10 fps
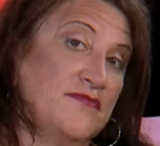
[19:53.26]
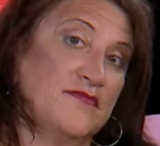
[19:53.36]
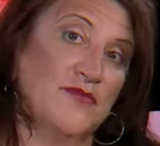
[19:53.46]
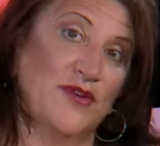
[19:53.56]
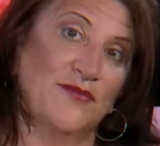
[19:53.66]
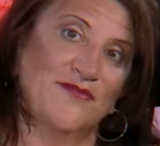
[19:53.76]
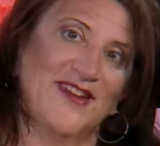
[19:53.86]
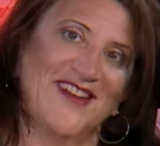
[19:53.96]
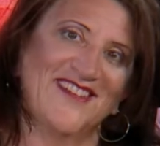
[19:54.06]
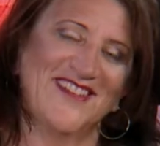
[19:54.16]
Wait,
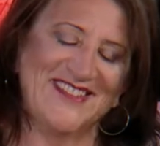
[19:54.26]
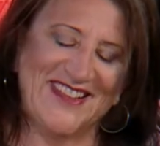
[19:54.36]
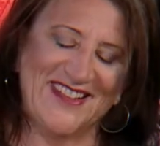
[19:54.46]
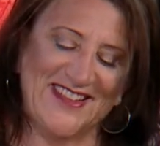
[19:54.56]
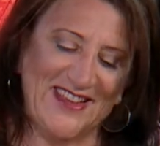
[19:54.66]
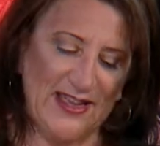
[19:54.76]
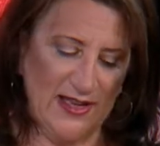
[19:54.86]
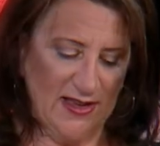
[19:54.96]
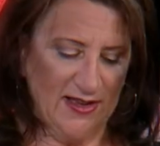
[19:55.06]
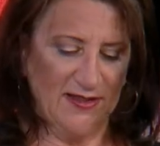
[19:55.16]
yeah, daily.
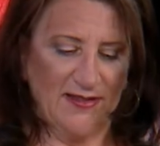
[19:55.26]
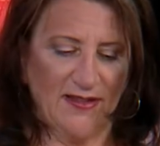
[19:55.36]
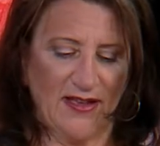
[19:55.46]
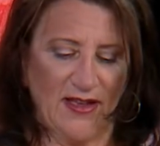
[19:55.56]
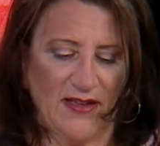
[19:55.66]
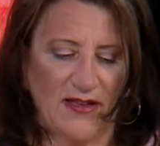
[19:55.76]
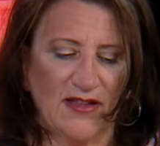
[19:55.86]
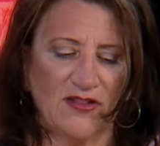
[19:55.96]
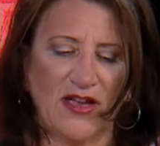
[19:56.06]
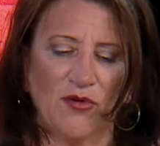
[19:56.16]
Okay,
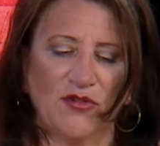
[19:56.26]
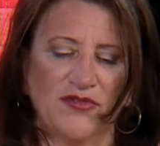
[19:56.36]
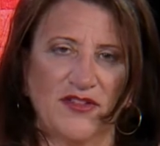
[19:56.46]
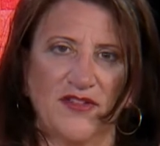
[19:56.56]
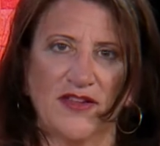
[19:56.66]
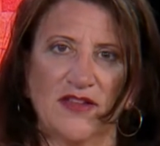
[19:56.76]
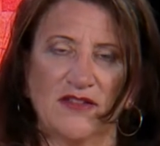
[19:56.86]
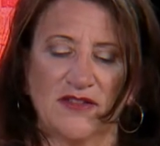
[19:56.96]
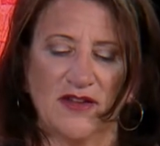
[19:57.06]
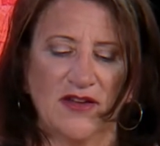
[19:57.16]
look how old this thing
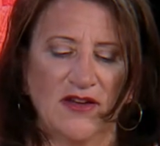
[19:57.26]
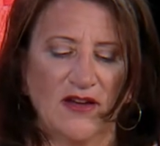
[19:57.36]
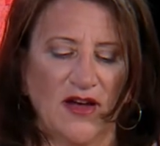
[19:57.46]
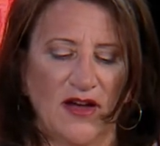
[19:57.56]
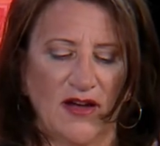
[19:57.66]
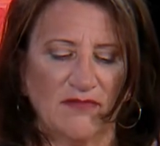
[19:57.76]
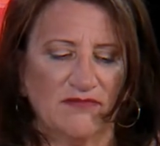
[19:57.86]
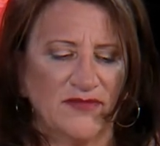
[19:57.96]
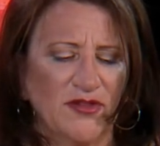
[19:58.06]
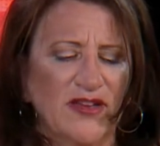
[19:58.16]
is. Um,
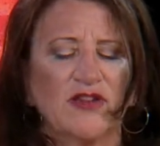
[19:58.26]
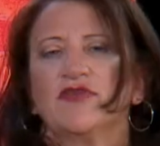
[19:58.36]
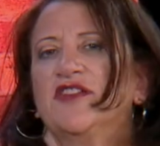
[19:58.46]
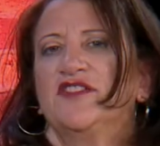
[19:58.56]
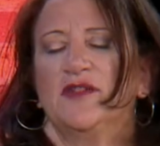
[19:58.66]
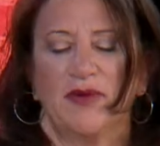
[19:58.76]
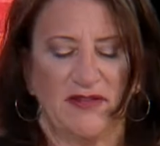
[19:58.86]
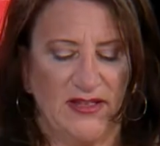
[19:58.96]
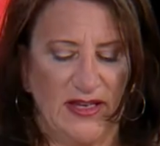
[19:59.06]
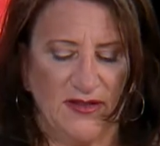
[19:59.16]
don't get crazy about
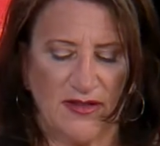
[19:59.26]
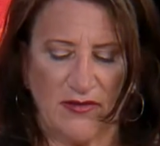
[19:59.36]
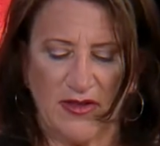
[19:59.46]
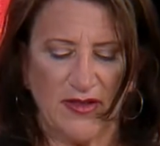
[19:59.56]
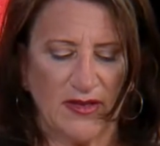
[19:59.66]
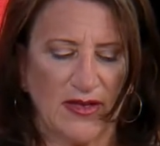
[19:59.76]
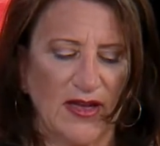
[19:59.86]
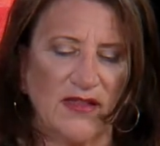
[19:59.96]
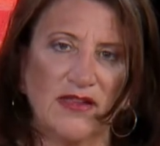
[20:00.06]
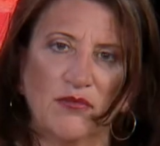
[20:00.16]
dates and everything.
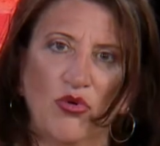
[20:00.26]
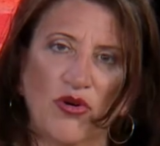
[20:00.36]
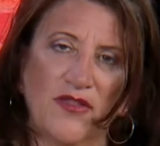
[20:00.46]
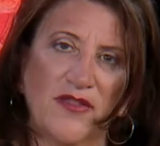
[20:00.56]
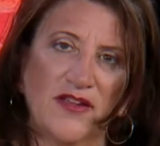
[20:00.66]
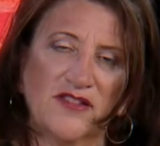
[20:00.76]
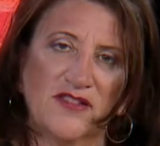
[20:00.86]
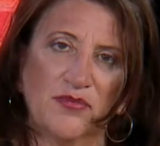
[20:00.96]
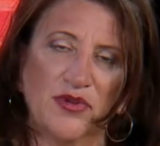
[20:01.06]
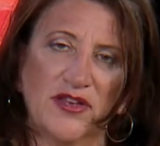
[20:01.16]
Again, the important thing is to put